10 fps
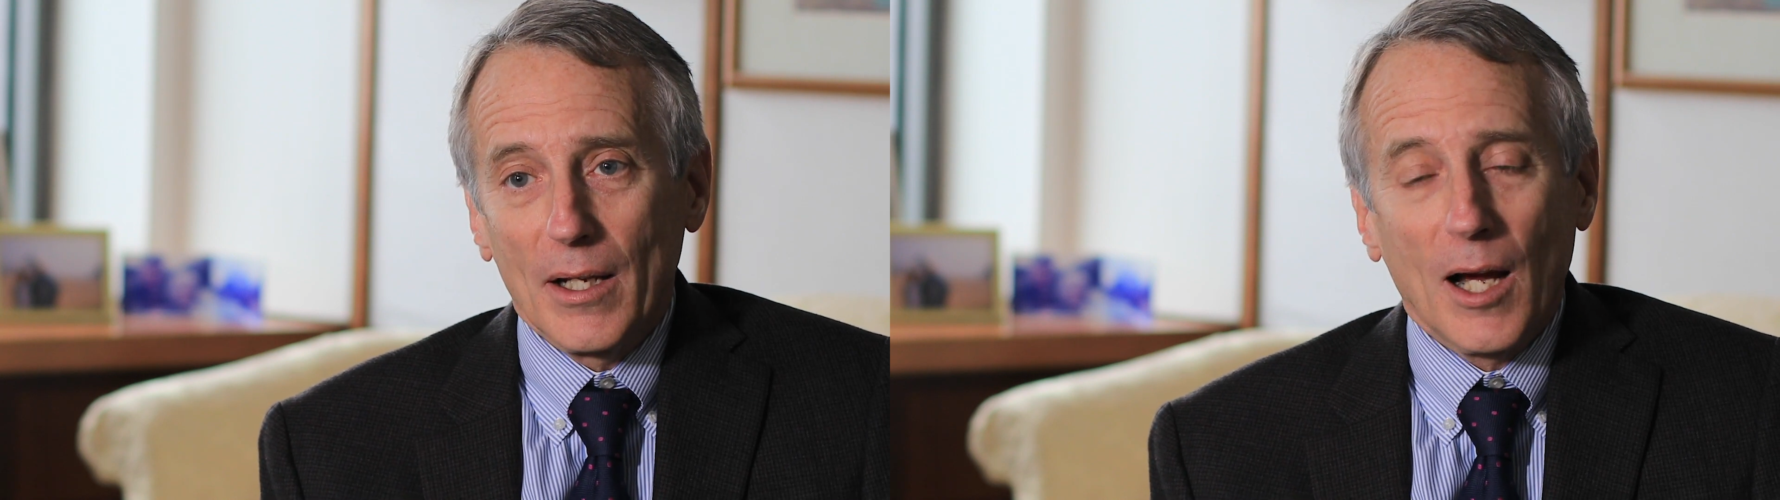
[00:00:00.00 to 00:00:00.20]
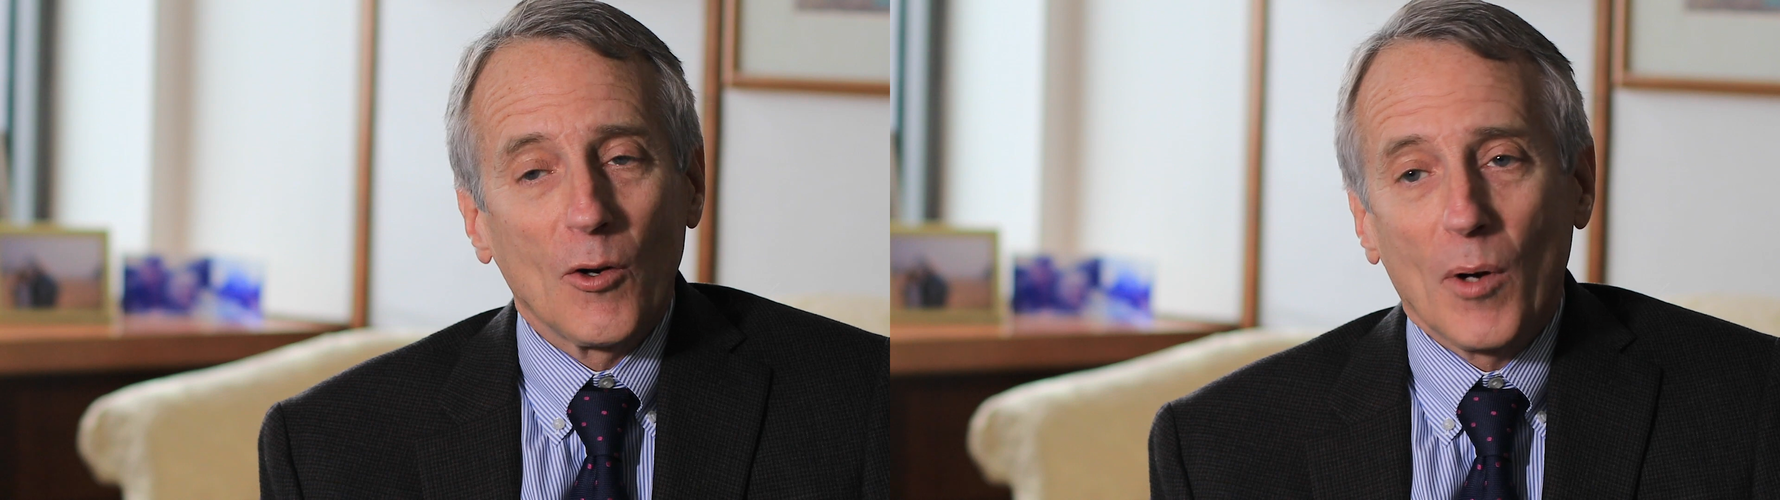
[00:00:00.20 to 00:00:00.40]

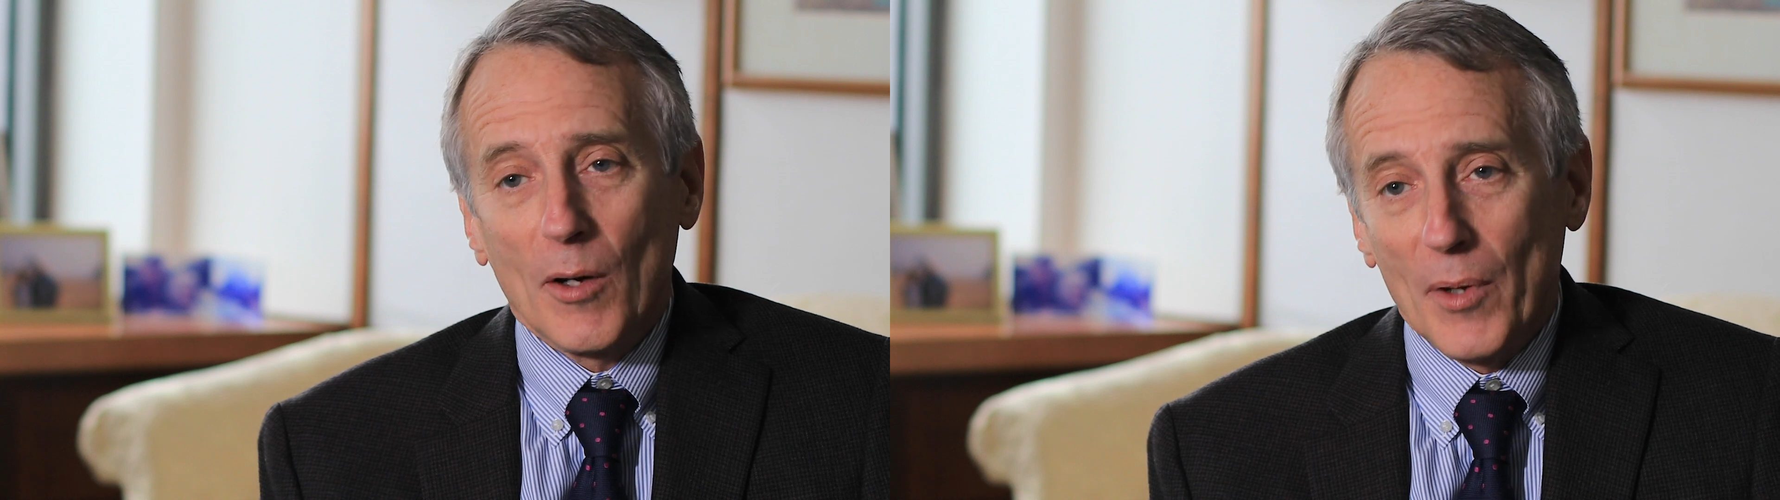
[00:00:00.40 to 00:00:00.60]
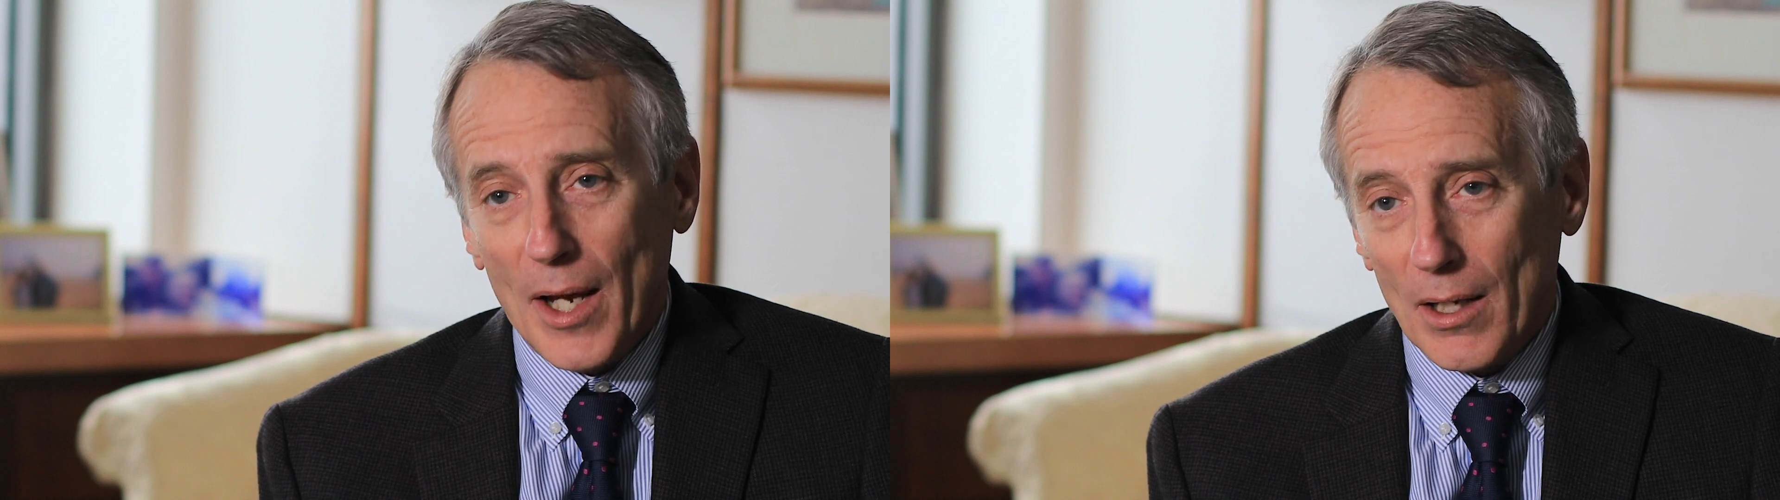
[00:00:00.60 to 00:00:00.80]
How do I
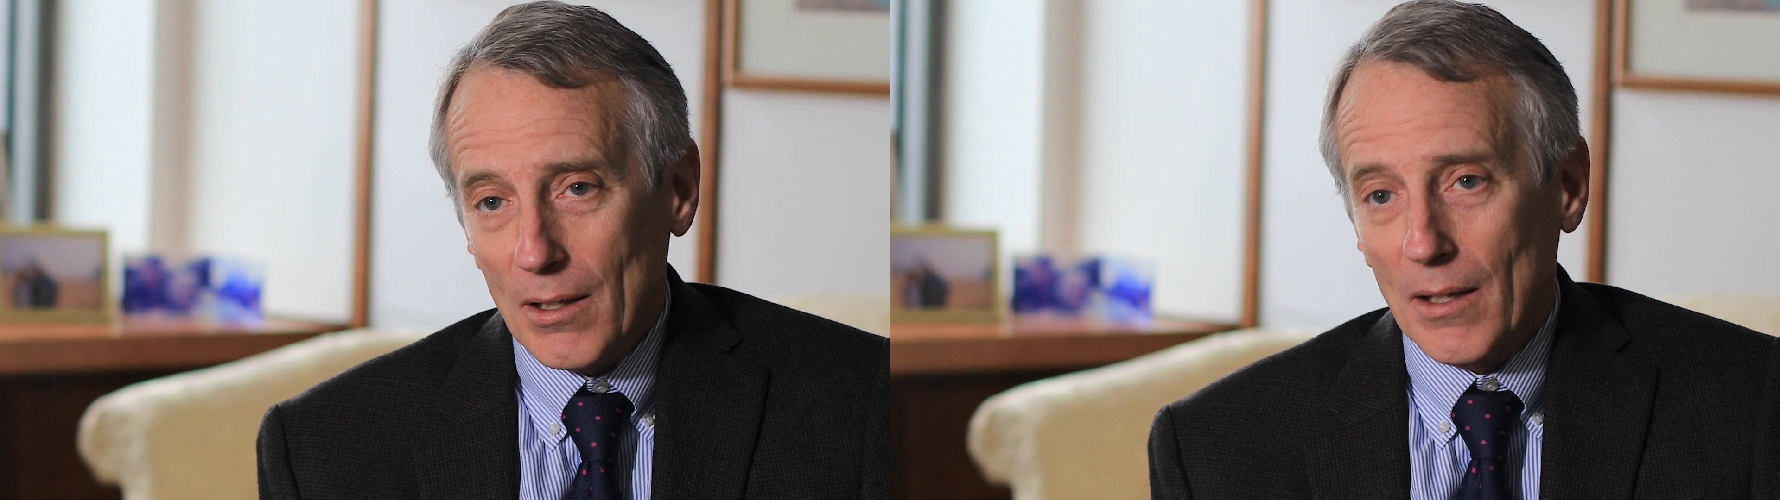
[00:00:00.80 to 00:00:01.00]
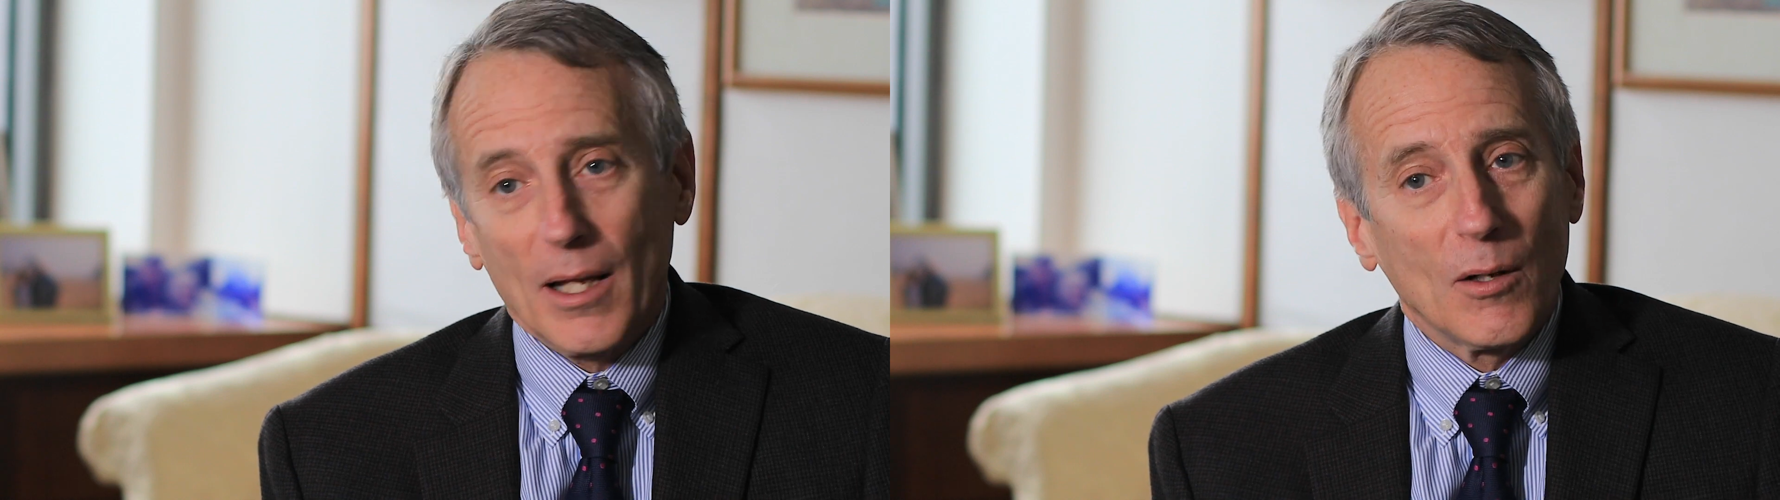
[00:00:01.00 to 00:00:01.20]
react
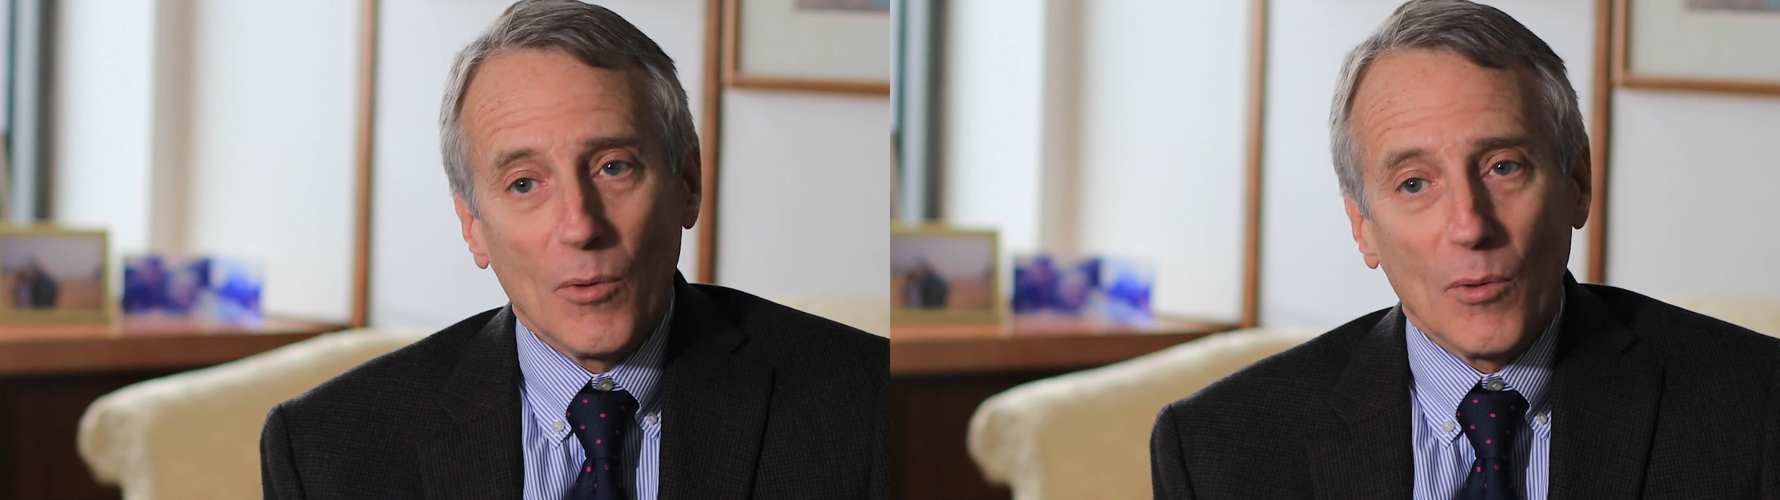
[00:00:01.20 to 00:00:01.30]
to that?